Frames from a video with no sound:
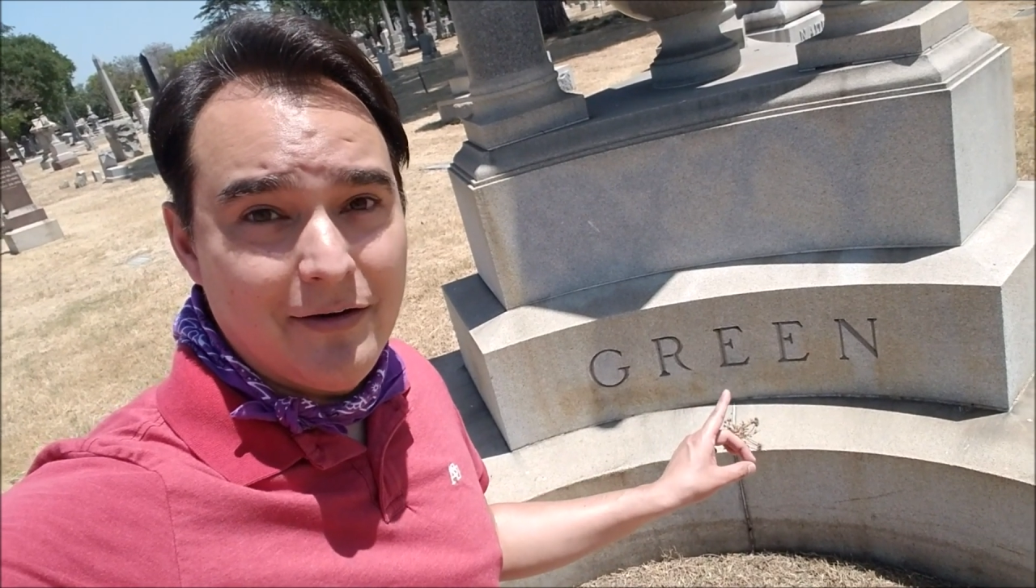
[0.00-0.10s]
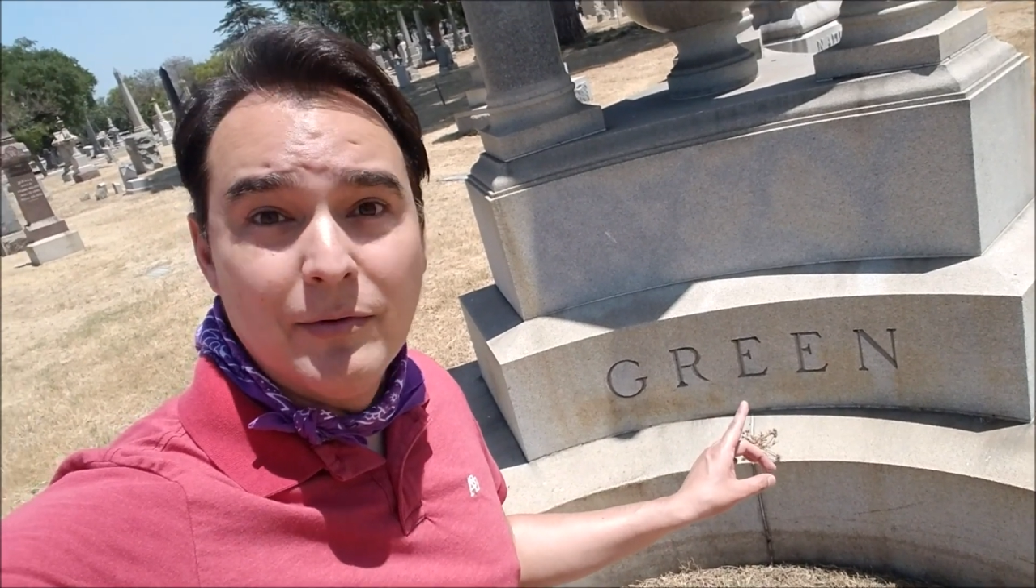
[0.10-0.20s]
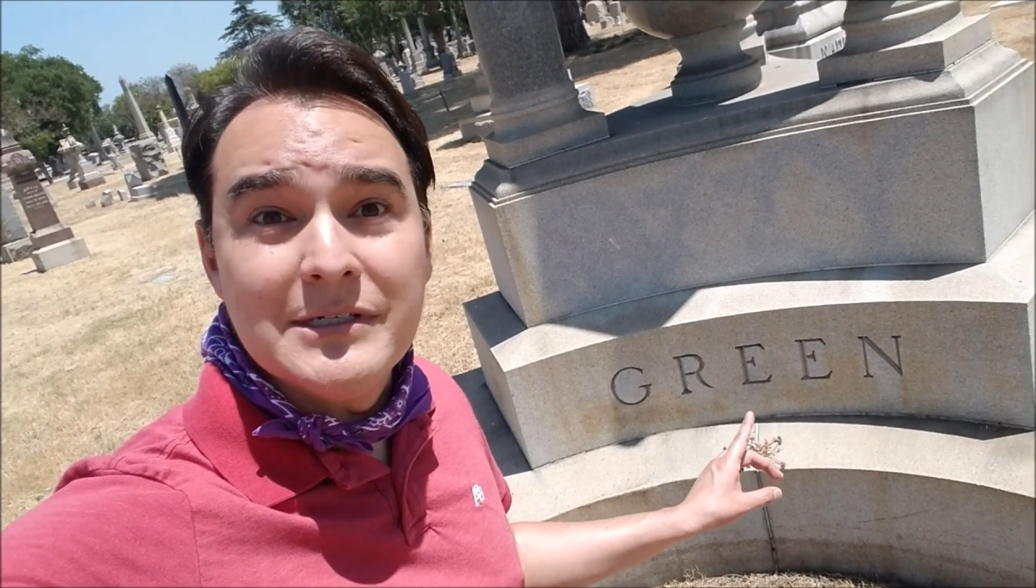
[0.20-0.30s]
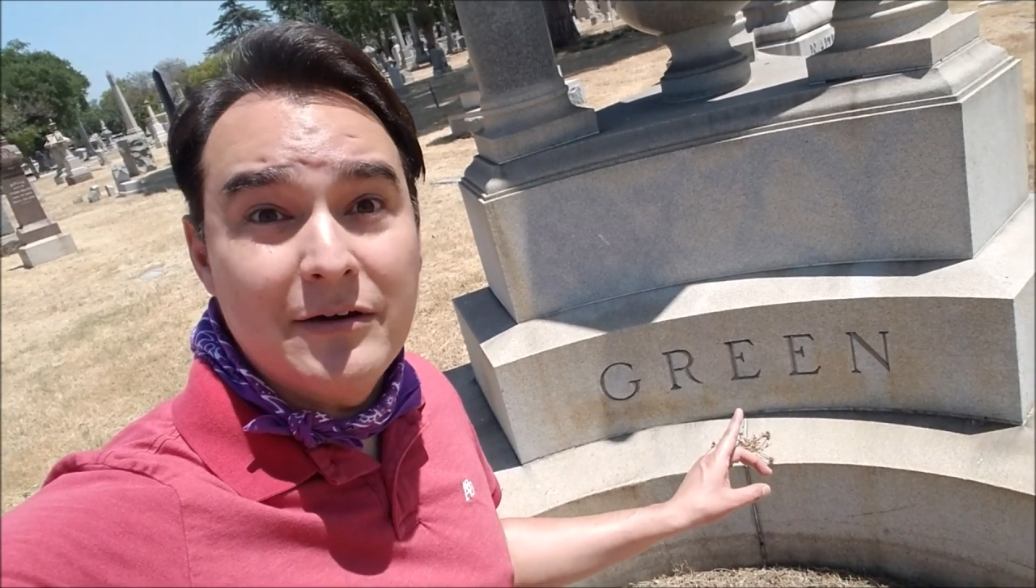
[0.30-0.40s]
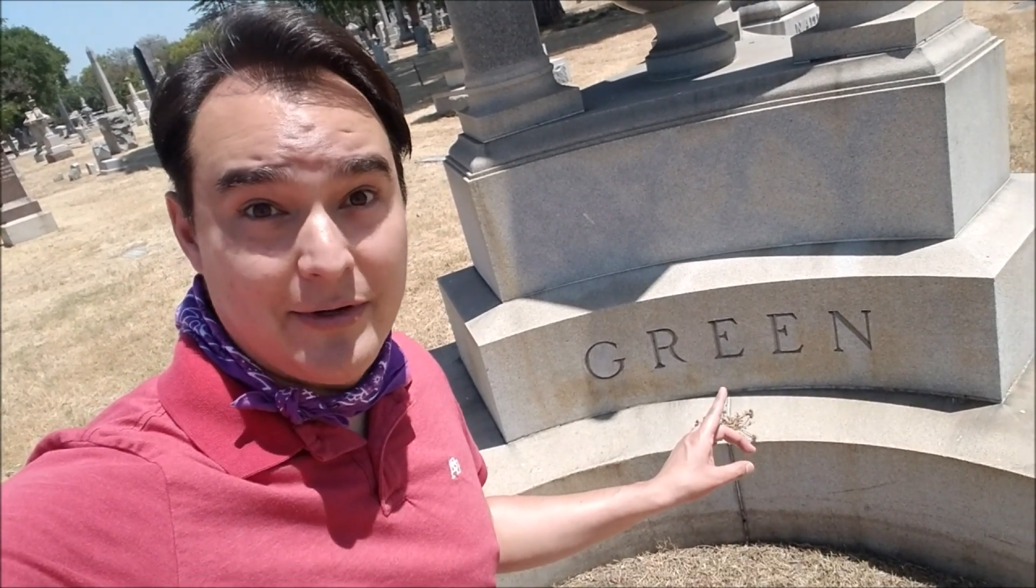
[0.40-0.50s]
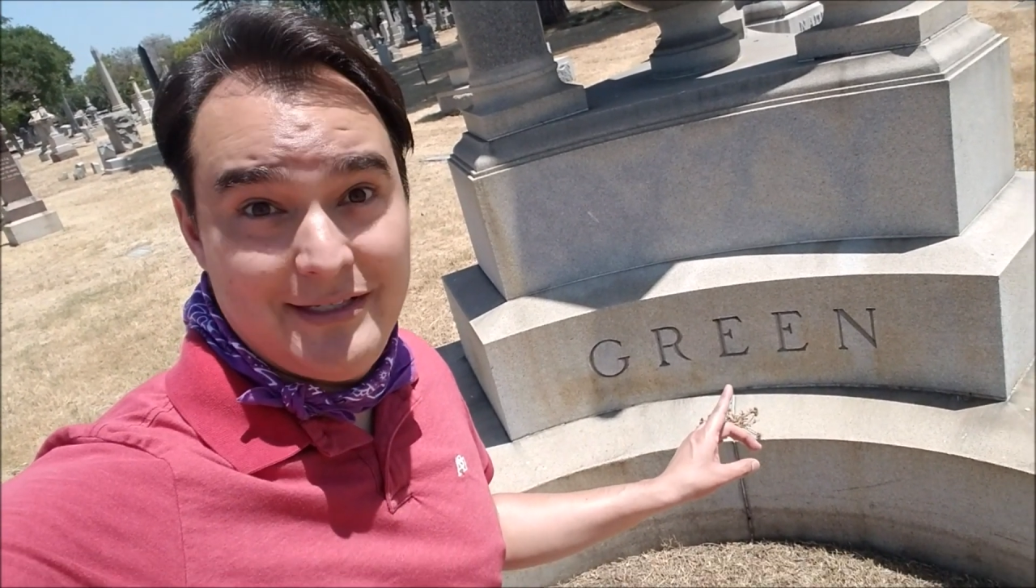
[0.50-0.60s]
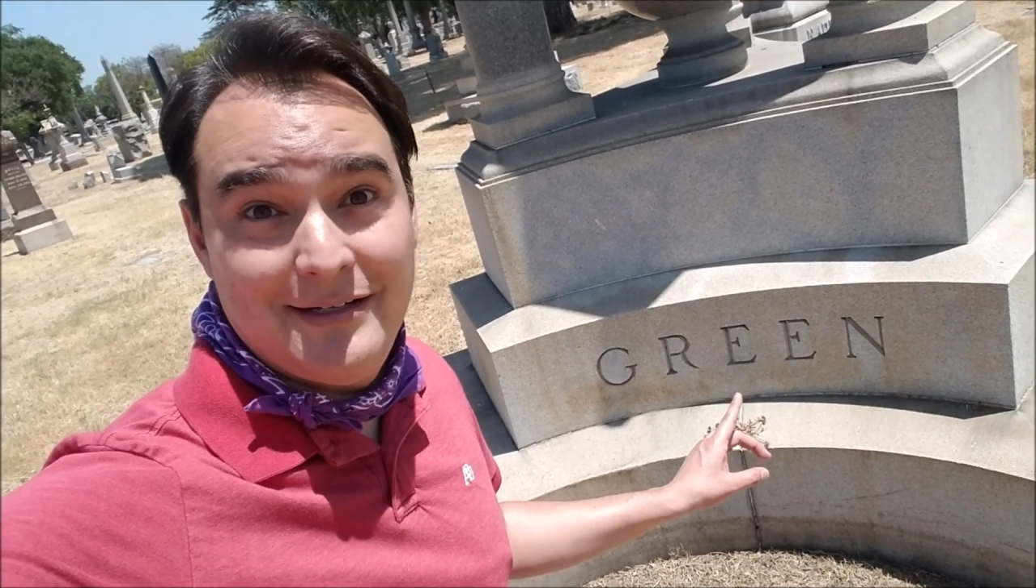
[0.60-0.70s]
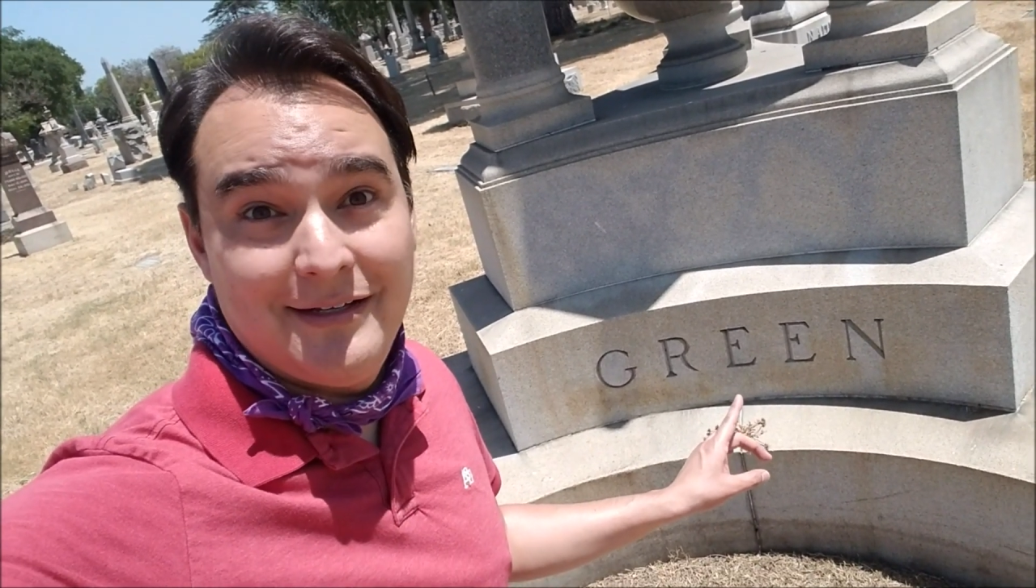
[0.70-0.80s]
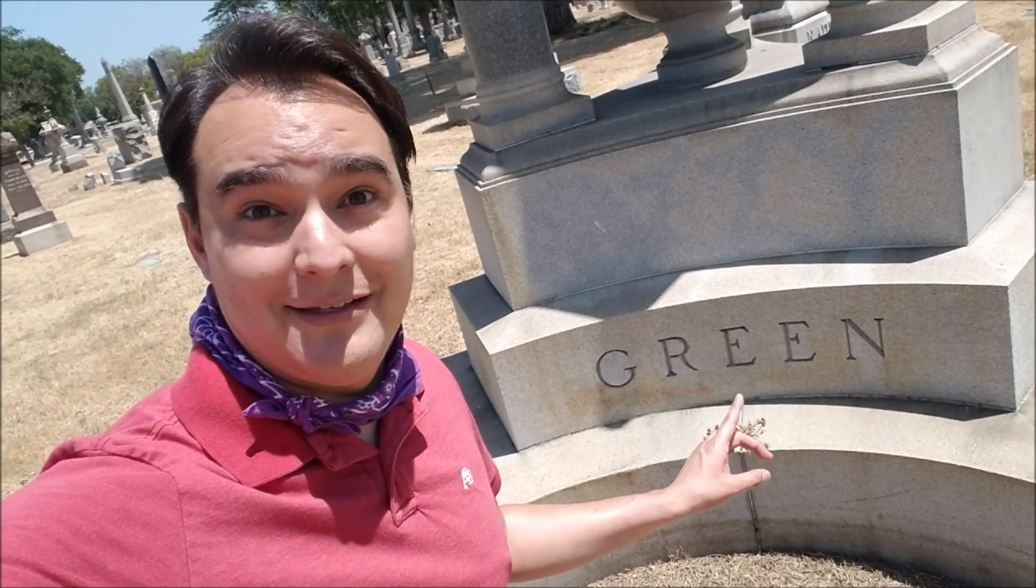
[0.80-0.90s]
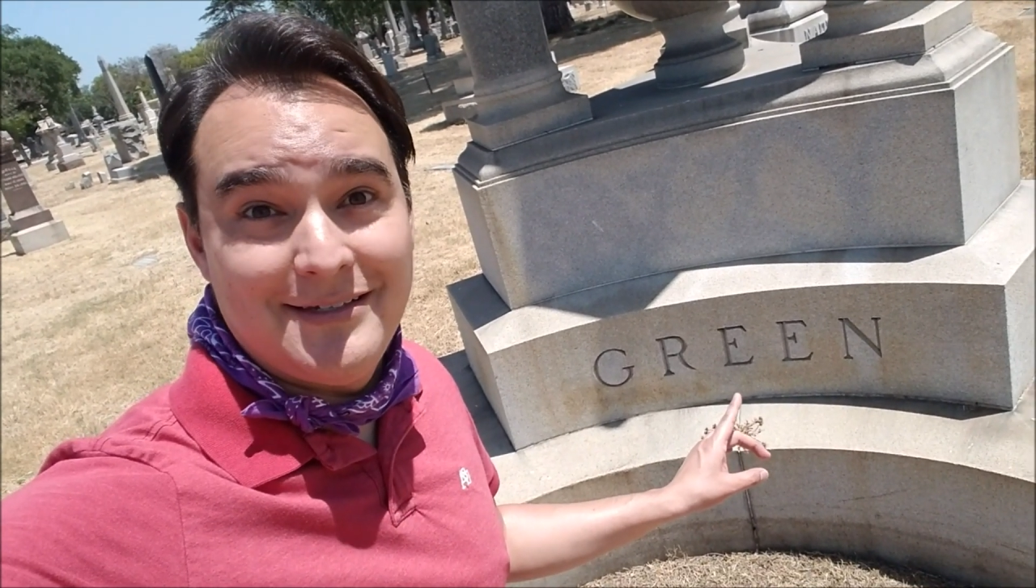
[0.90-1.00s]
was a
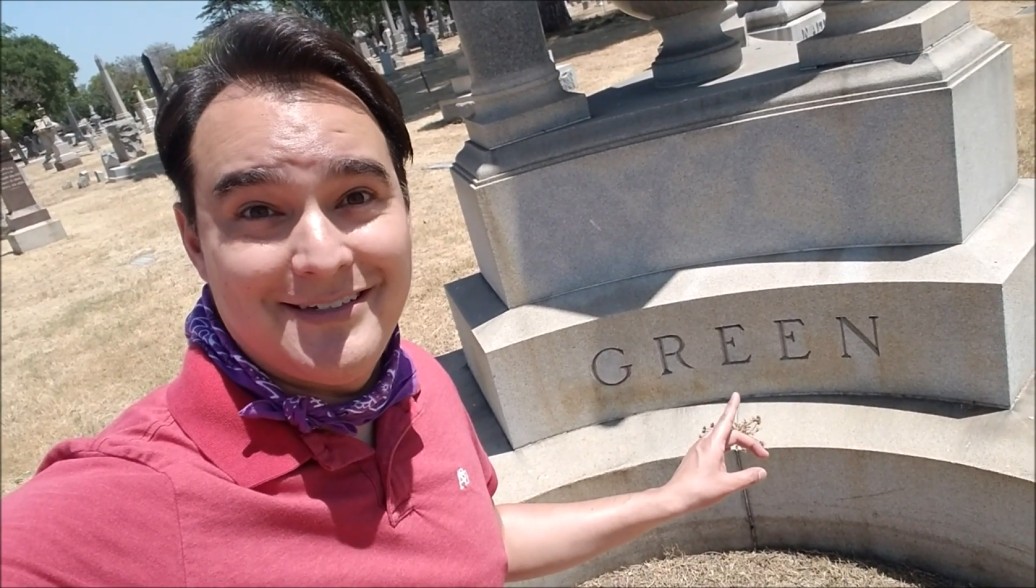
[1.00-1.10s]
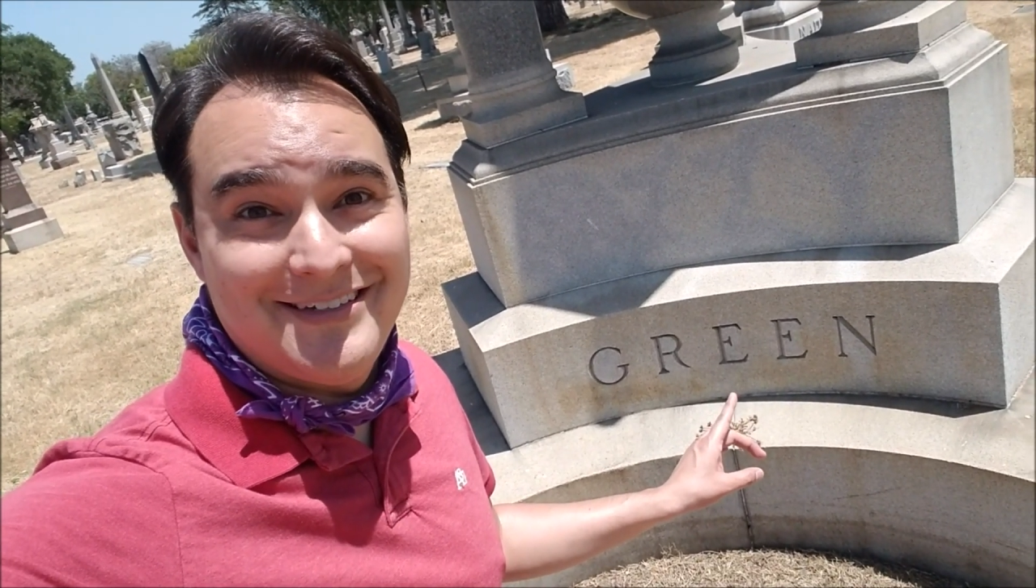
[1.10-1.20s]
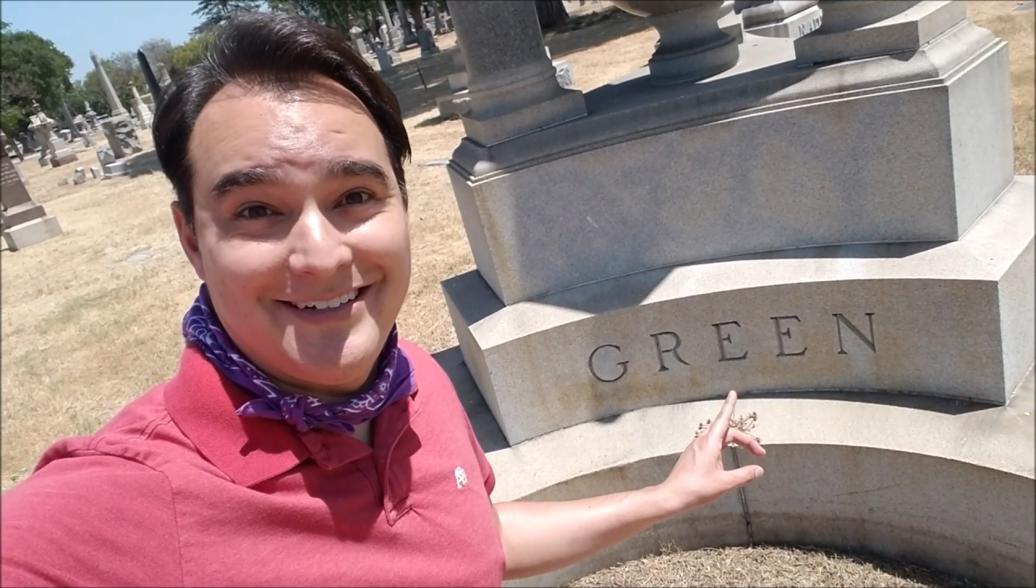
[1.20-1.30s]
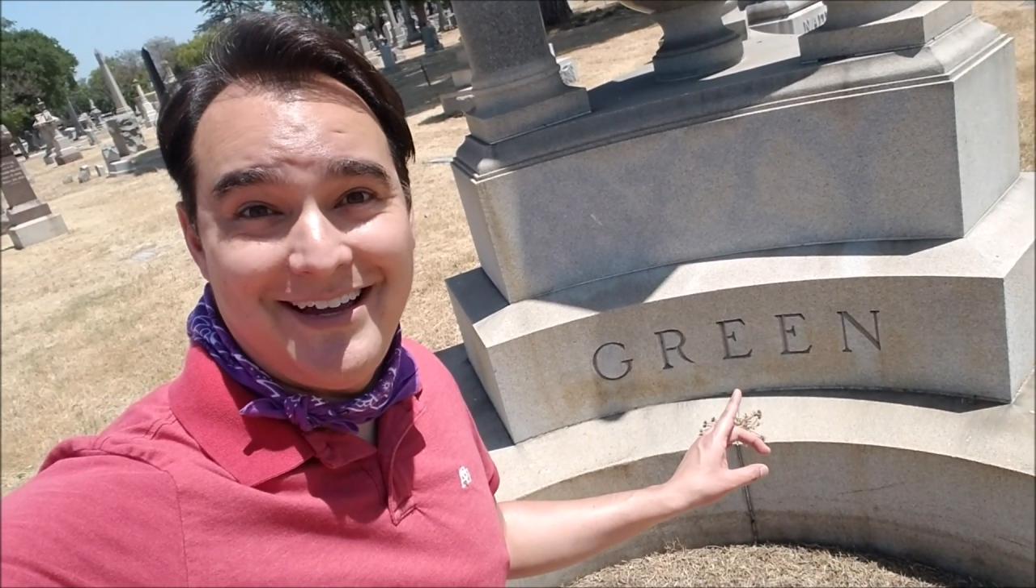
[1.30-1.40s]
coincidence.